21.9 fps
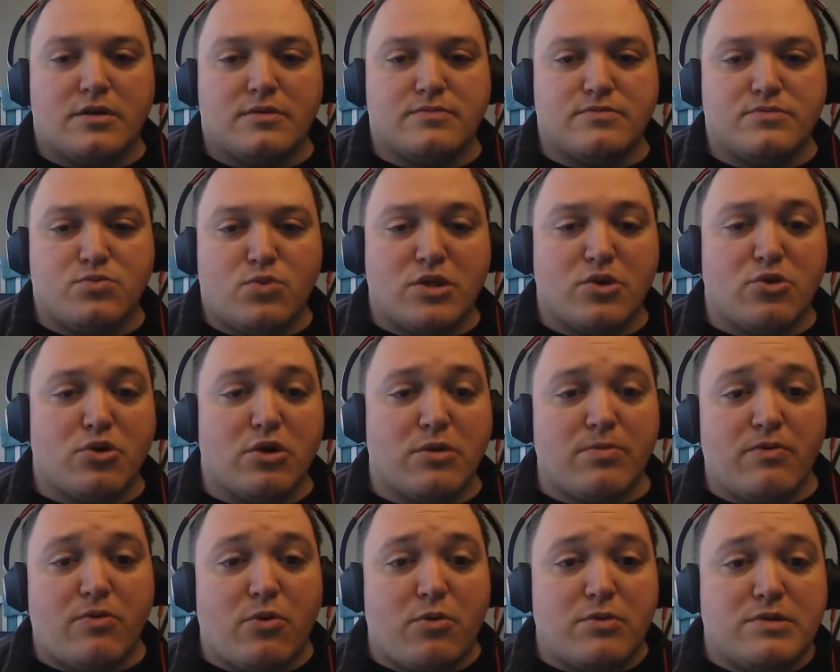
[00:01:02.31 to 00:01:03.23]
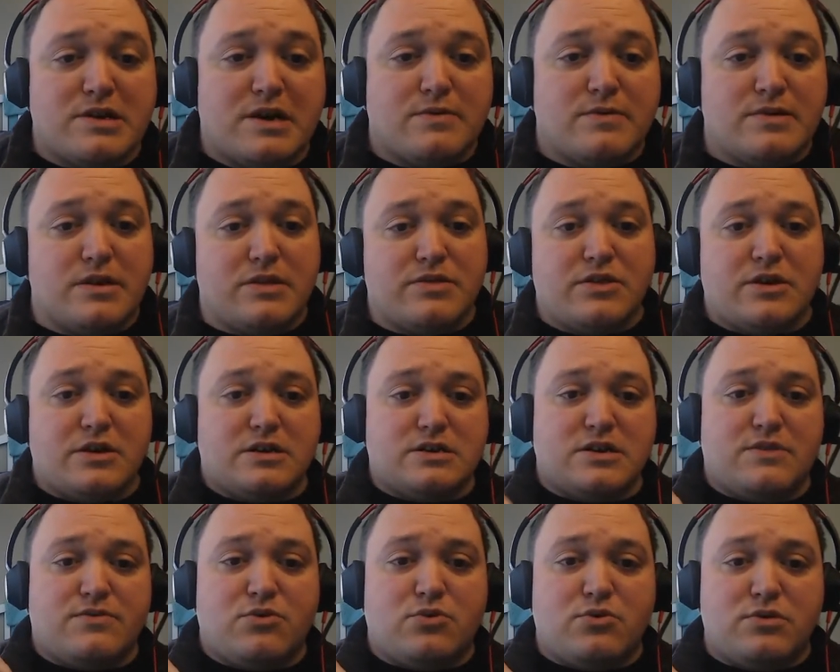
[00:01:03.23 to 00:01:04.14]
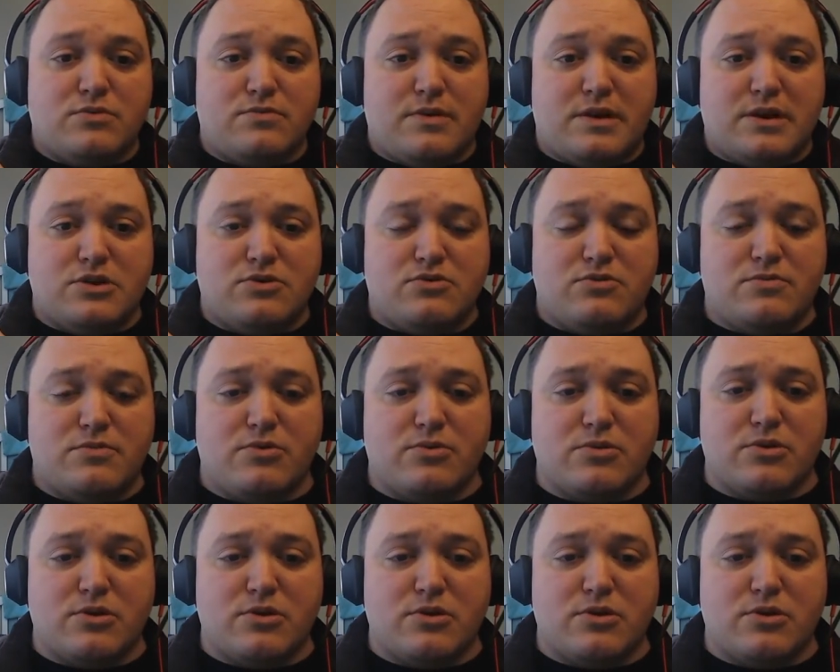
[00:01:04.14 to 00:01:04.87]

really quick before we dive into things, if you wouldn't mind doing me a really